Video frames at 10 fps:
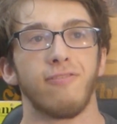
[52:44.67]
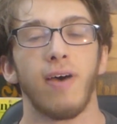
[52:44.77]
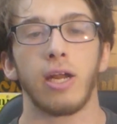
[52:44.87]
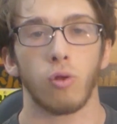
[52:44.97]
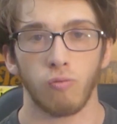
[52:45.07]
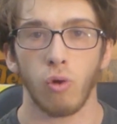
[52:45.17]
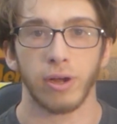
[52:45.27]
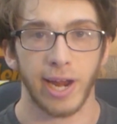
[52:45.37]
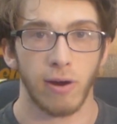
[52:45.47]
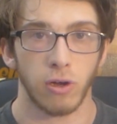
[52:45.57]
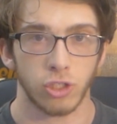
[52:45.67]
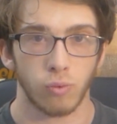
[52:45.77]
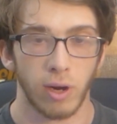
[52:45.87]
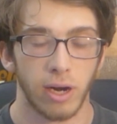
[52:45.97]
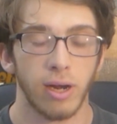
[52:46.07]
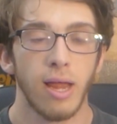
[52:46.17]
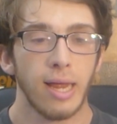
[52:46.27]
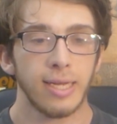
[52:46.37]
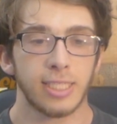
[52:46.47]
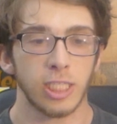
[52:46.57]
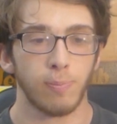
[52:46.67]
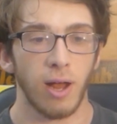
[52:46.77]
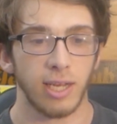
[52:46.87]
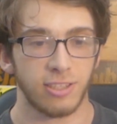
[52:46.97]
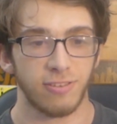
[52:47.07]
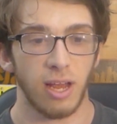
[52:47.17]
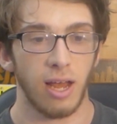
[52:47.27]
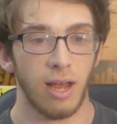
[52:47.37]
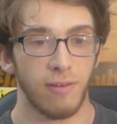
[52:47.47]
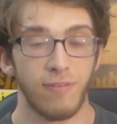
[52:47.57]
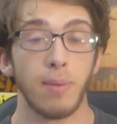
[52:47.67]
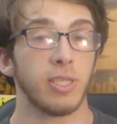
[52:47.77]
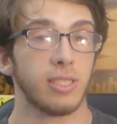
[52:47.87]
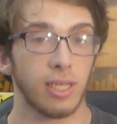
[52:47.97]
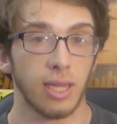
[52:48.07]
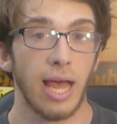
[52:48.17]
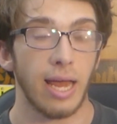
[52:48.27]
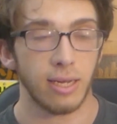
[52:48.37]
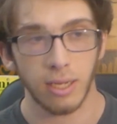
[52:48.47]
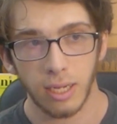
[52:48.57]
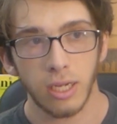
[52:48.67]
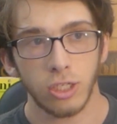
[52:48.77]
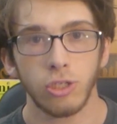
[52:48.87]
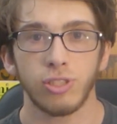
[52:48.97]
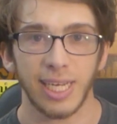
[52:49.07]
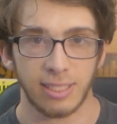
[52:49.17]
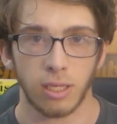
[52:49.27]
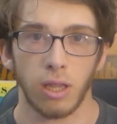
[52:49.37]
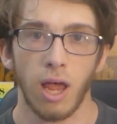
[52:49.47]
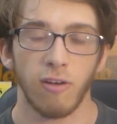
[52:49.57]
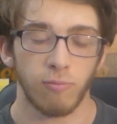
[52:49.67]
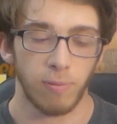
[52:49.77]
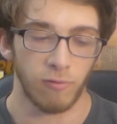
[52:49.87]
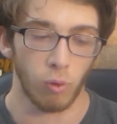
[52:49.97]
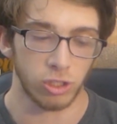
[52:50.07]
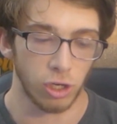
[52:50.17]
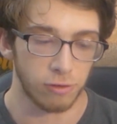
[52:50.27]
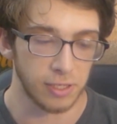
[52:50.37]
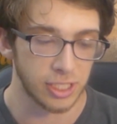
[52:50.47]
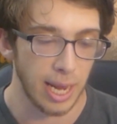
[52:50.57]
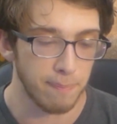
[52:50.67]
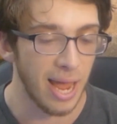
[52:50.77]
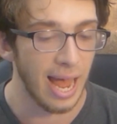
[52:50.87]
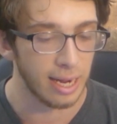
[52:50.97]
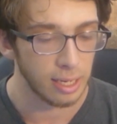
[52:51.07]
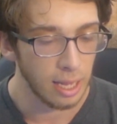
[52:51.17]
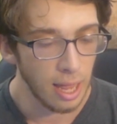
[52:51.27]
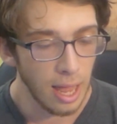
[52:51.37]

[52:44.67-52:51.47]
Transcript: final in Roland Garros, where Tsitsipas famously led 2-0 before Djokovic came back.